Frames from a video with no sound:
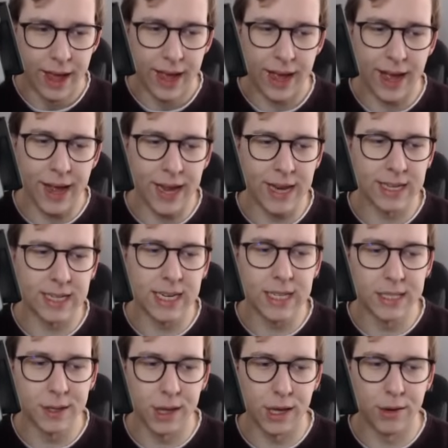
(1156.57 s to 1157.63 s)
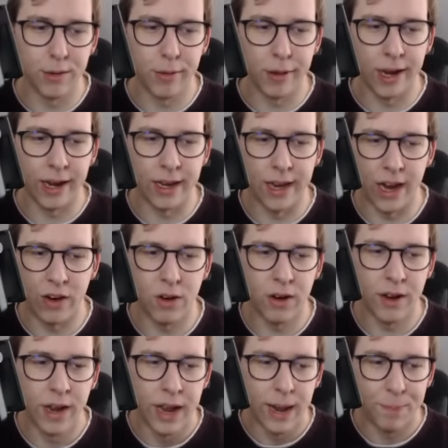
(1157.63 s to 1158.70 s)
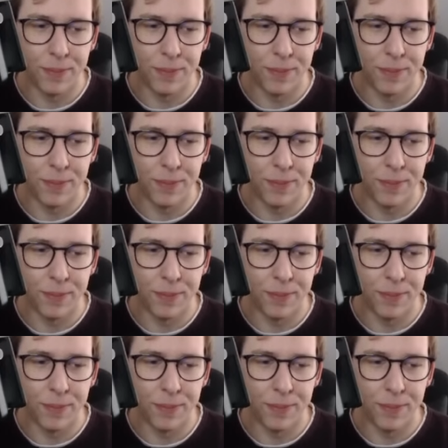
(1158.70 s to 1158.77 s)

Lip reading: And here's the thing with like Lairon.